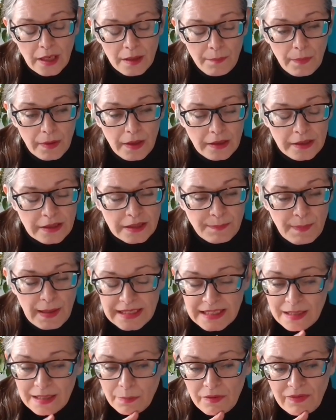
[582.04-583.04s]
also
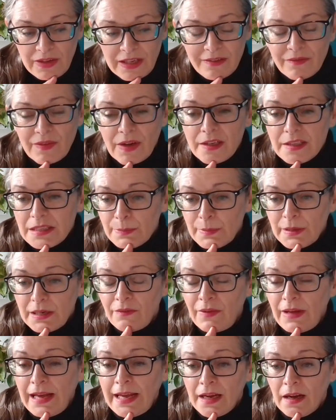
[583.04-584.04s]
especially with the
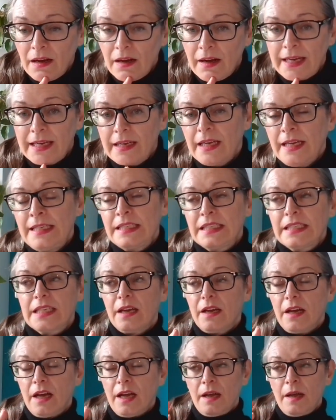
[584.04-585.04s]
advancement of AI,
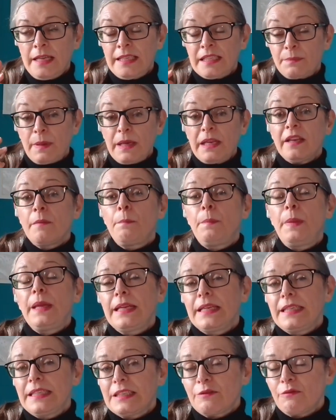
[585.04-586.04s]
it's been the
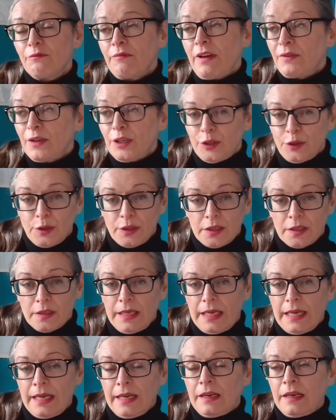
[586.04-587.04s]
biggest
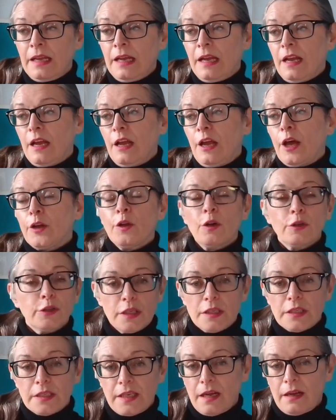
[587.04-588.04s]
revolution in
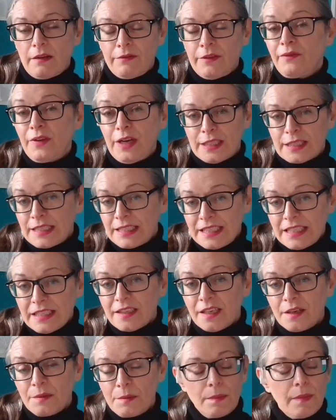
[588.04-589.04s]
not just the virtual
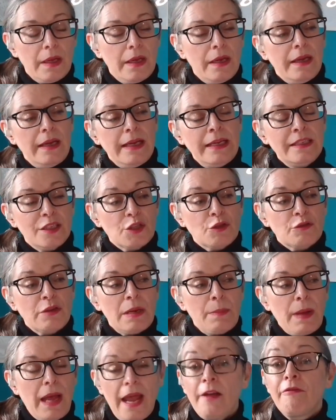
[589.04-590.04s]
assistant
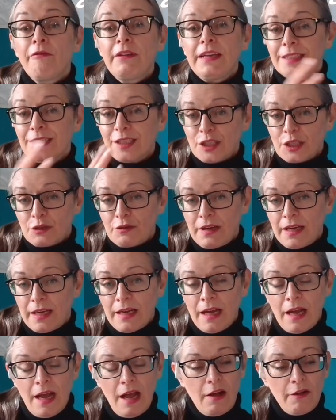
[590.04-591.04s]
industry, but every
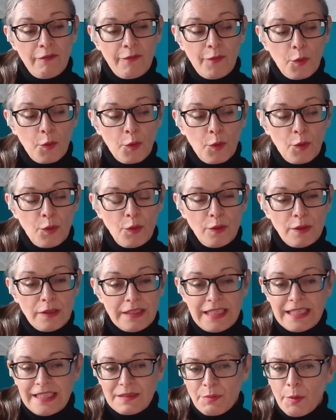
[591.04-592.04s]
industry
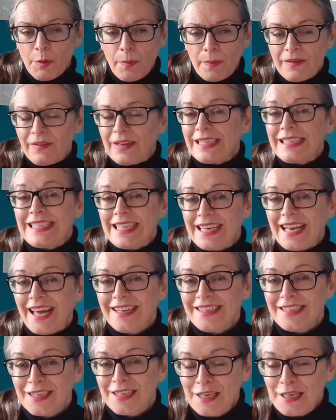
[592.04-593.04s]
since probably the
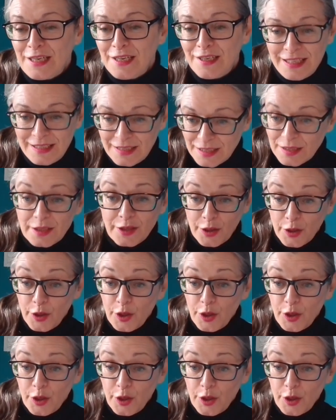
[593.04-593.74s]
internet. It's